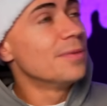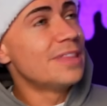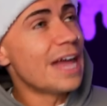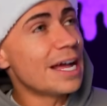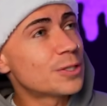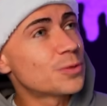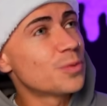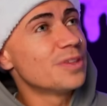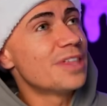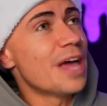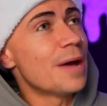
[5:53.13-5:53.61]

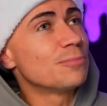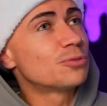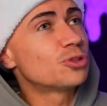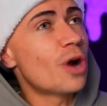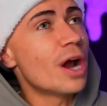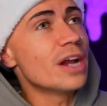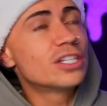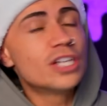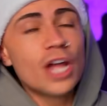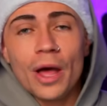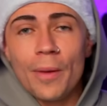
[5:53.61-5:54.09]
that's with them
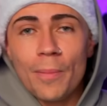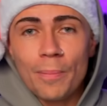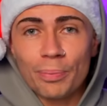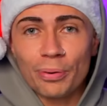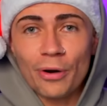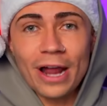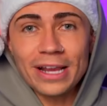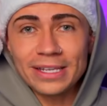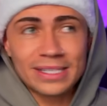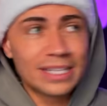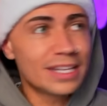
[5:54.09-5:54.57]
trying to
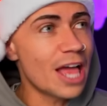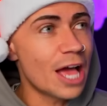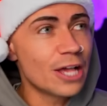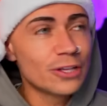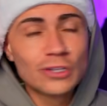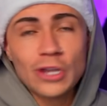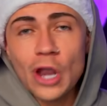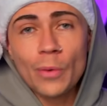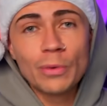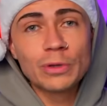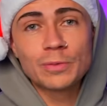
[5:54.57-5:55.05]
price it
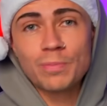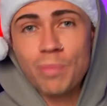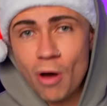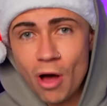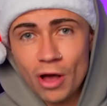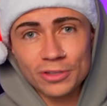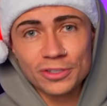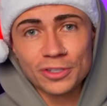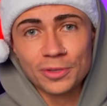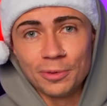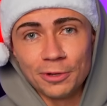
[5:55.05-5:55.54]
as low as
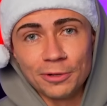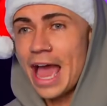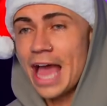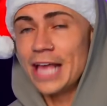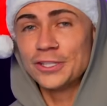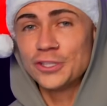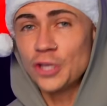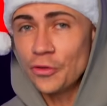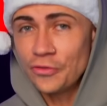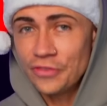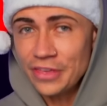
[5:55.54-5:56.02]
possible.
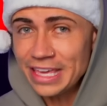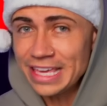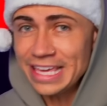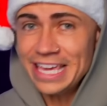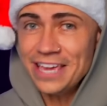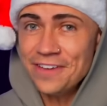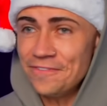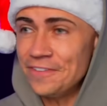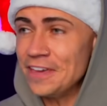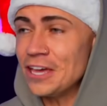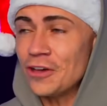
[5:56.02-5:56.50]
And so the
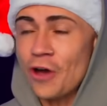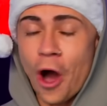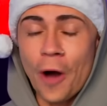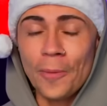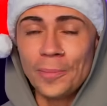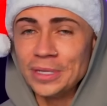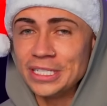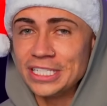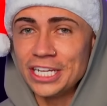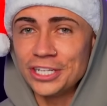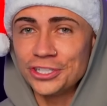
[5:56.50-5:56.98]
EV
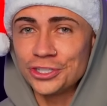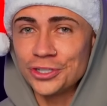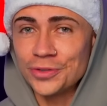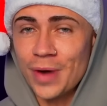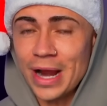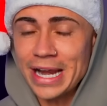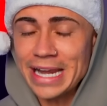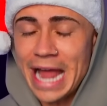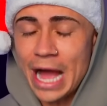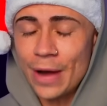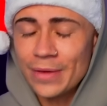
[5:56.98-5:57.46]
competition
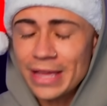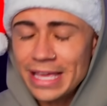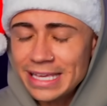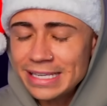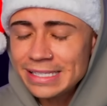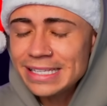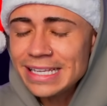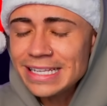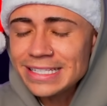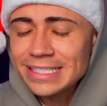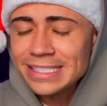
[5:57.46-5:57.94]
right now
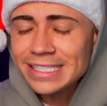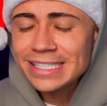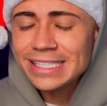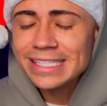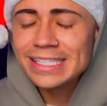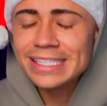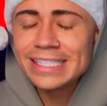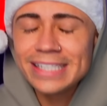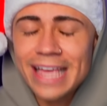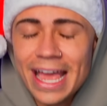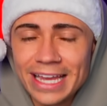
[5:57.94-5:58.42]
is
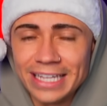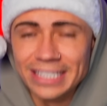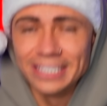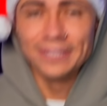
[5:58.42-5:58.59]
insane.